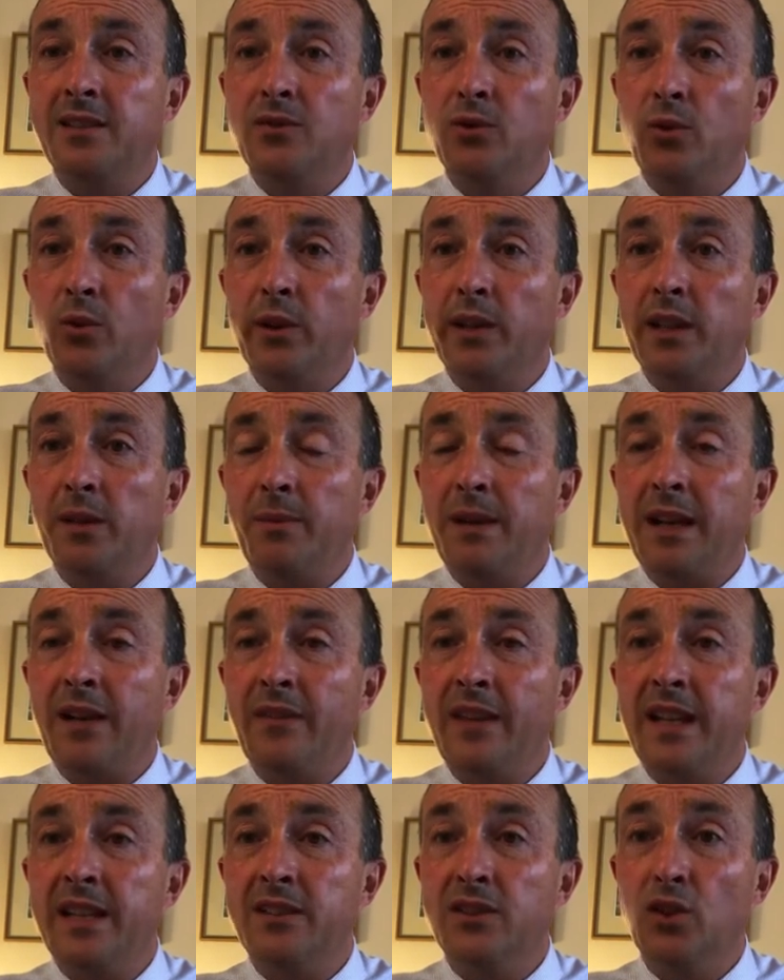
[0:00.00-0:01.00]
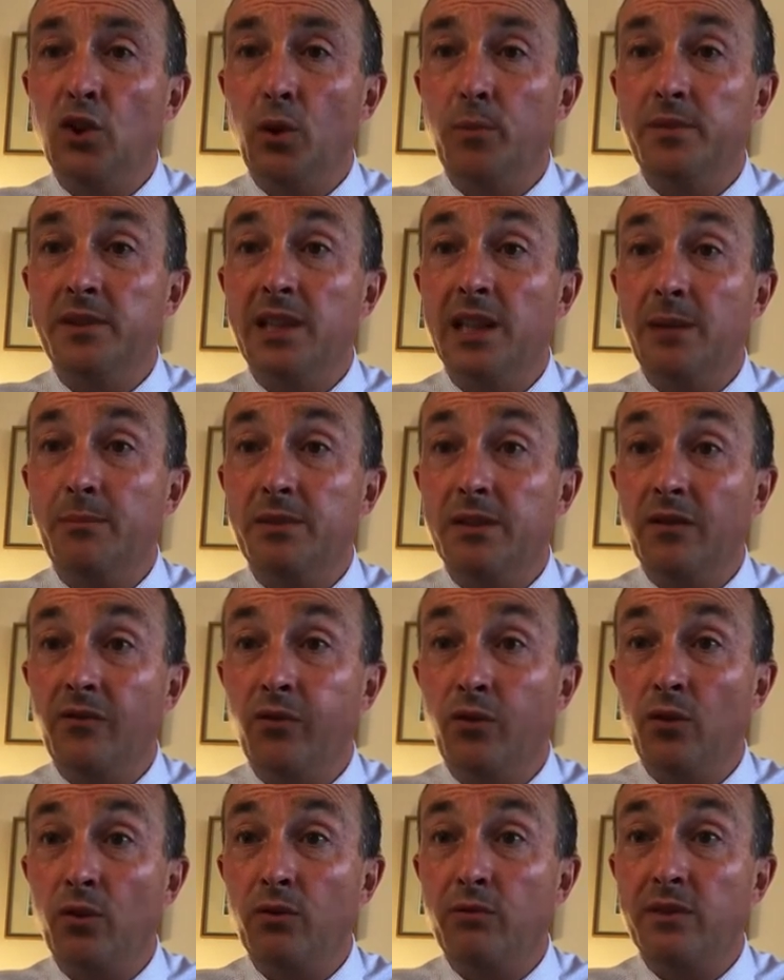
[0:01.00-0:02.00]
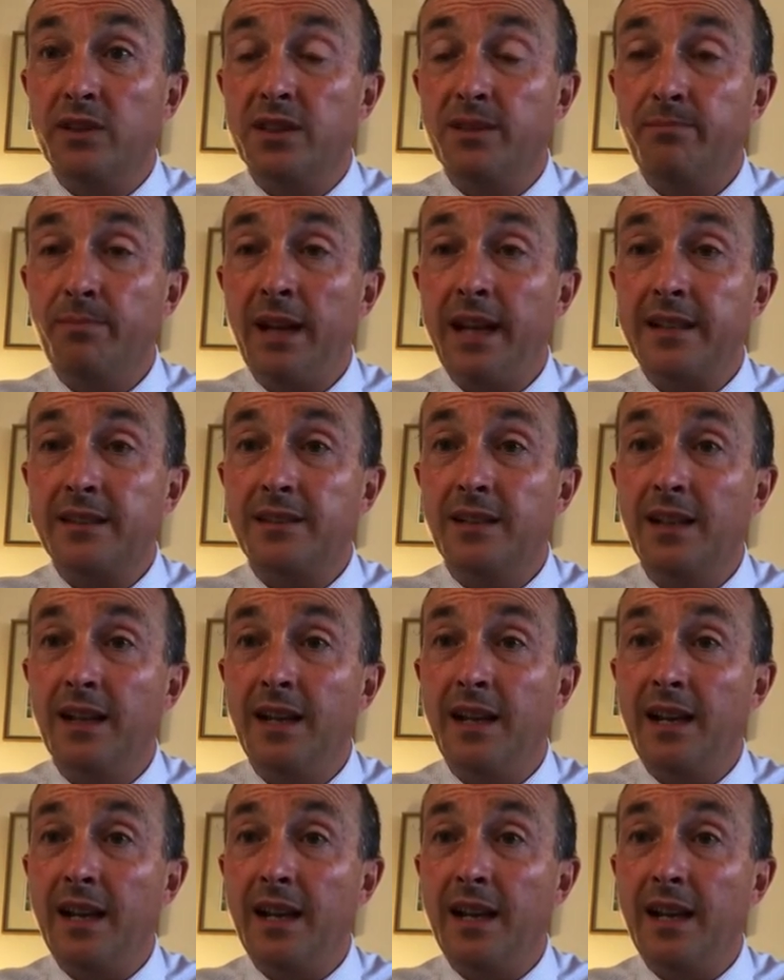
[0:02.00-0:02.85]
talking about their top tips for respect,